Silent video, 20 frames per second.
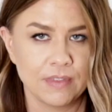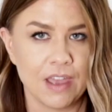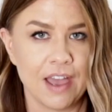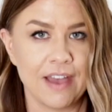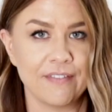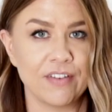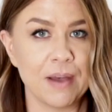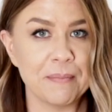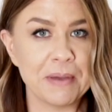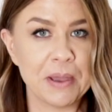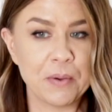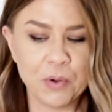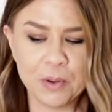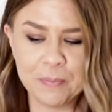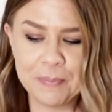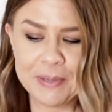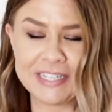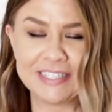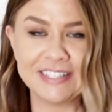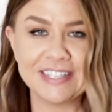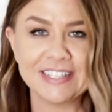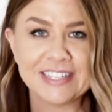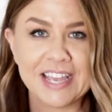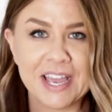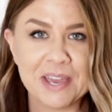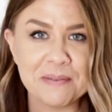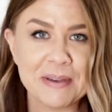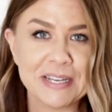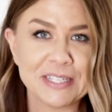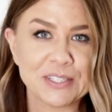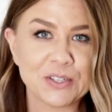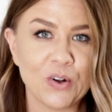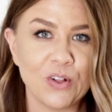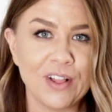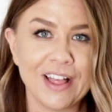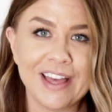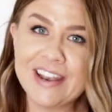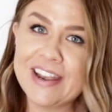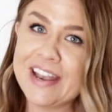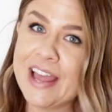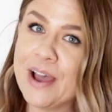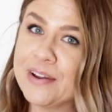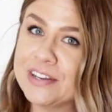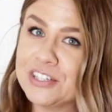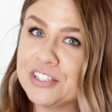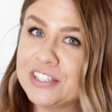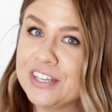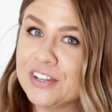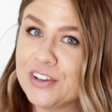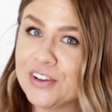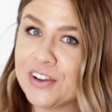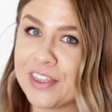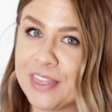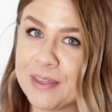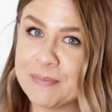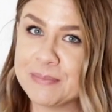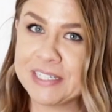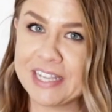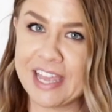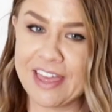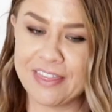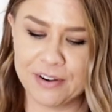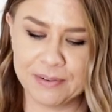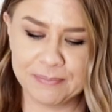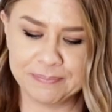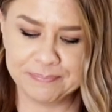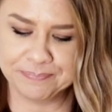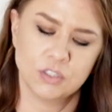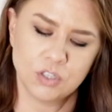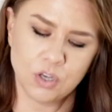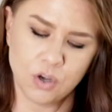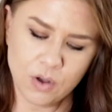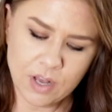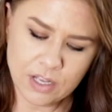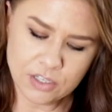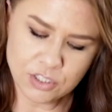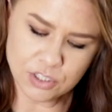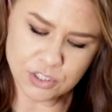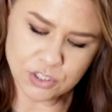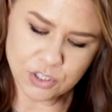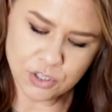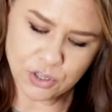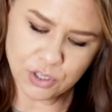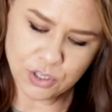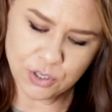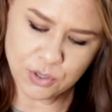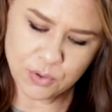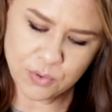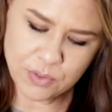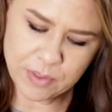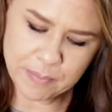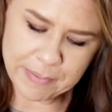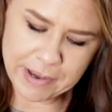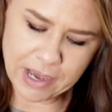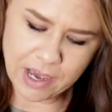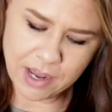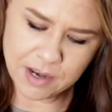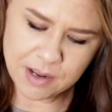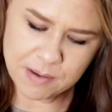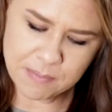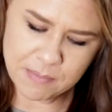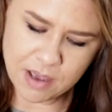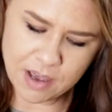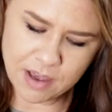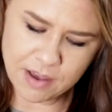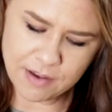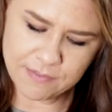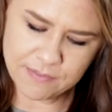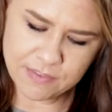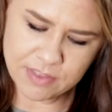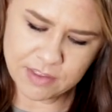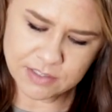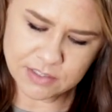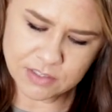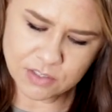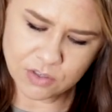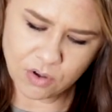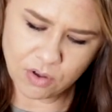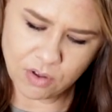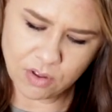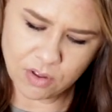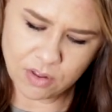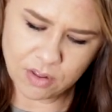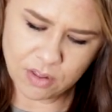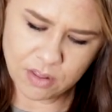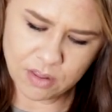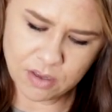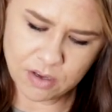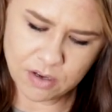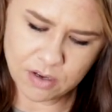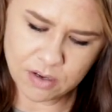I've got my wood pieces and my skull head, and now I just need to hook them together. So I'll just glue the bottom of the skull